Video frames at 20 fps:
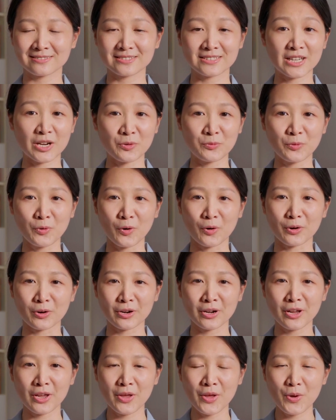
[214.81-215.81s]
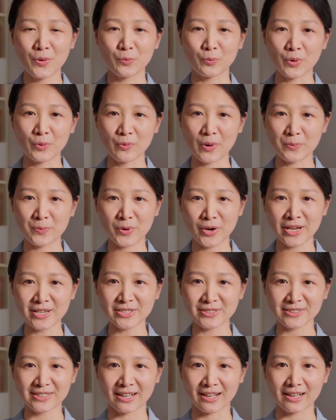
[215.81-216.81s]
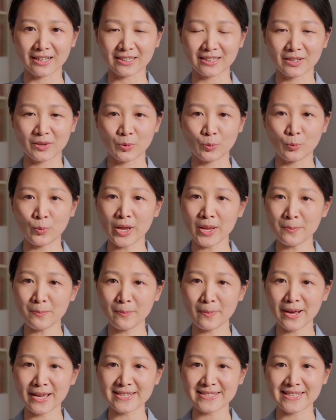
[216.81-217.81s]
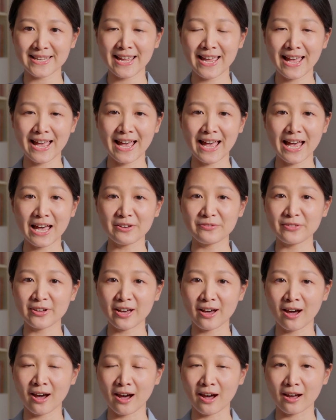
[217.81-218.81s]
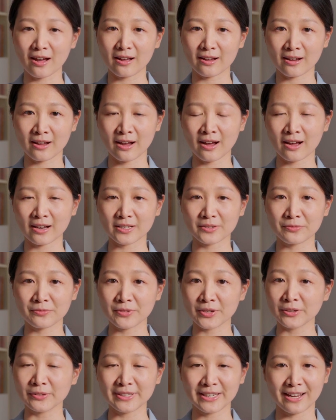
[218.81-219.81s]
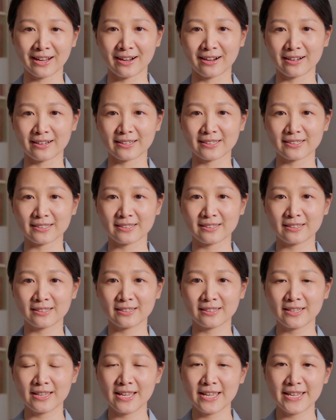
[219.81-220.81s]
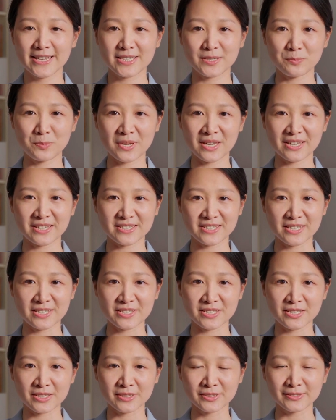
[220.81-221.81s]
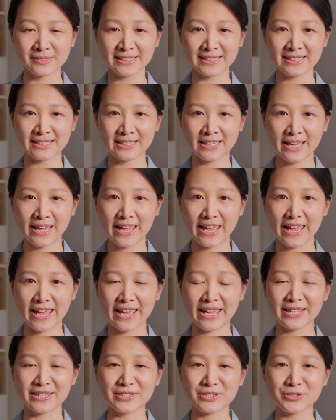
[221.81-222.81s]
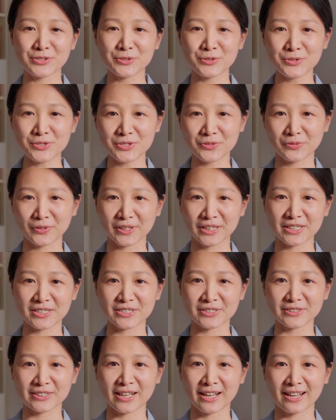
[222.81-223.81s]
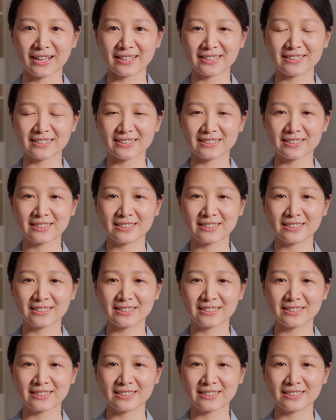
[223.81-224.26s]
Therefore, when we pray to God, we must have a God-feeling heart, speak sincerely and truthfully to God,